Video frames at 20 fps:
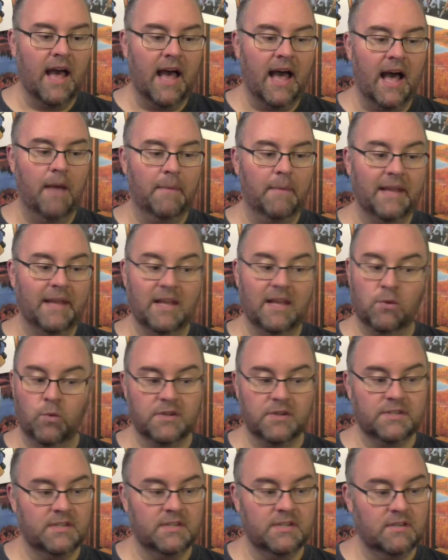Again,
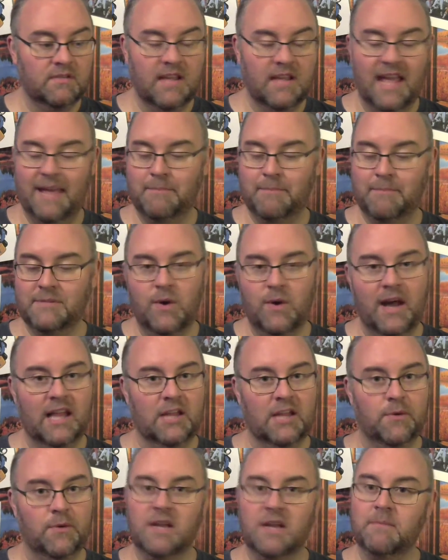Weirson came so
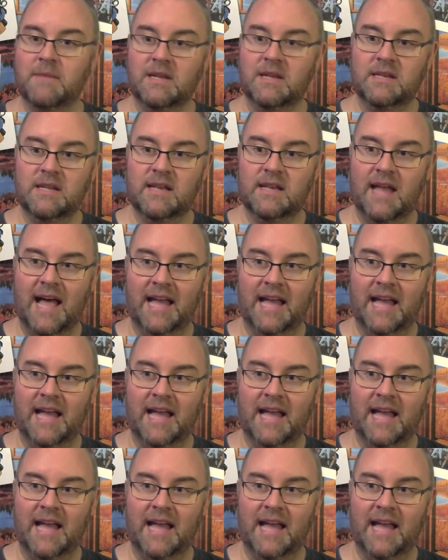highly recommended.